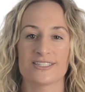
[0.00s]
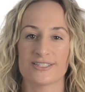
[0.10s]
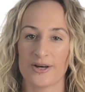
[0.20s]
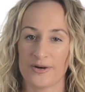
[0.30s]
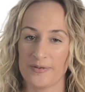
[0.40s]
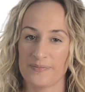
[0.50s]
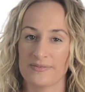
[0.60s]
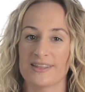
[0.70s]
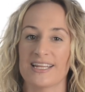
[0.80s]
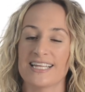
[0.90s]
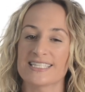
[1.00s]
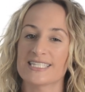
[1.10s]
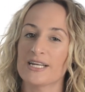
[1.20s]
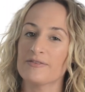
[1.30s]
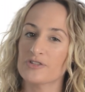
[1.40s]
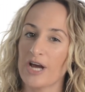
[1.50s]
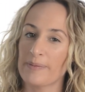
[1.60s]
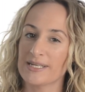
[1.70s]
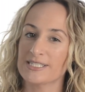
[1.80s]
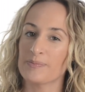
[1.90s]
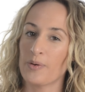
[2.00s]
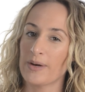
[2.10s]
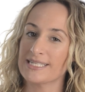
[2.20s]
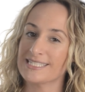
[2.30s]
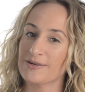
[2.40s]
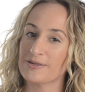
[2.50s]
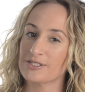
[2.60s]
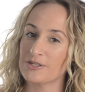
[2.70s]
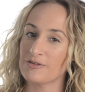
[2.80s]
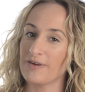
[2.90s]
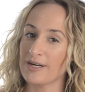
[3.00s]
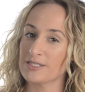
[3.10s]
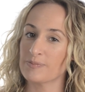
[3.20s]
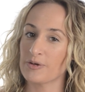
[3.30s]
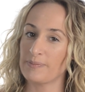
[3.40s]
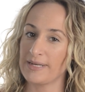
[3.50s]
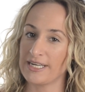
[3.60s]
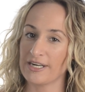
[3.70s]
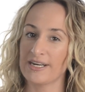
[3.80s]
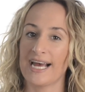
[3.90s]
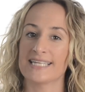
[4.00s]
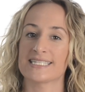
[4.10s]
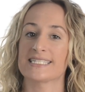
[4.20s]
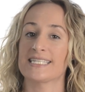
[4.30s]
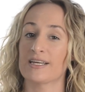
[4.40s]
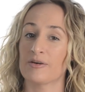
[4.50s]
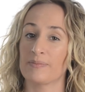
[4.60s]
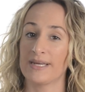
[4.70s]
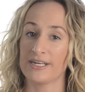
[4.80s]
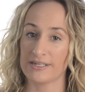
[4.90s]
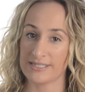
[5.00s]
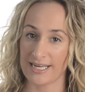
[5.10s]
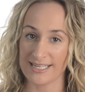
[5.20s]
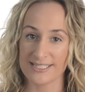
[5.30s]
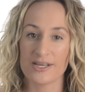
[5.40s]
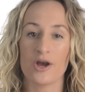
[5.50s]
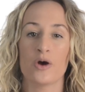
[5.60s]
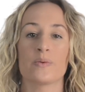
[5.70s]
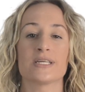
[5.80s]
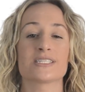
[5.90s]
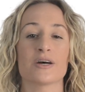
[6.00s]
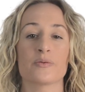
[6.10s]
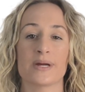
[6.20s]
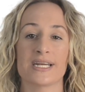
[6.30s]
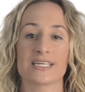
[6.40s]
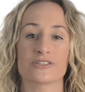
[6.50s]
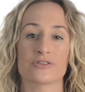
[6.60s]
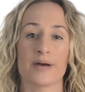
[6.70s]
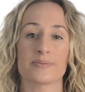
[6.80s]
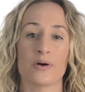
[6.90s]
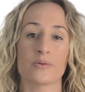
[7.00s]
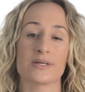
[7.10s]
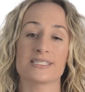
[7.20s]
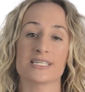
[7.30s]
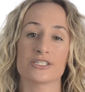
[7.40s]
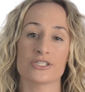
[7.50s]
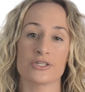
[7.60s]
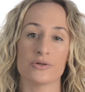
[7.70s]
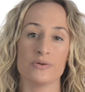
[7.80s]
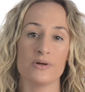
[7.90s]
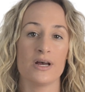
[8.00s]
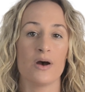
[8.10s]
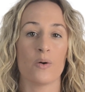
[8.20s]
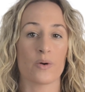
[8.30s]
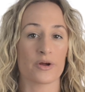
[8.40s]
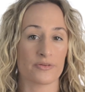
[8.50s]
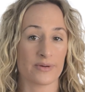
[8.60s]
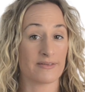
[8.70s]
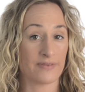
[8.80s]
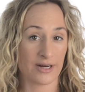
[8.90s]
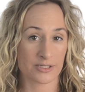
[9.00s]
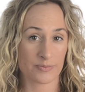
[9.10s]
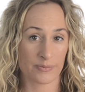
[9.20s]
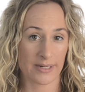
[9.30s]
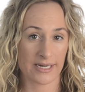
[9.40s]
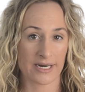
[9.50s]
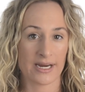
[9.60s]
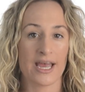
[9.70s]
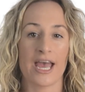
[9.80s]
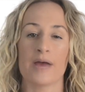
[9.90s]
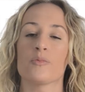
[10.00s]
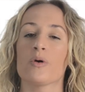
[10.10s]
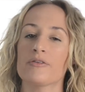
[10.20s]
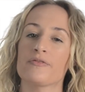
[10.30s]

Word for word: So, instead of dropping to zero point zero two volts per meter as a single meter does, we saw readings dropped only to two or three volts per meter and more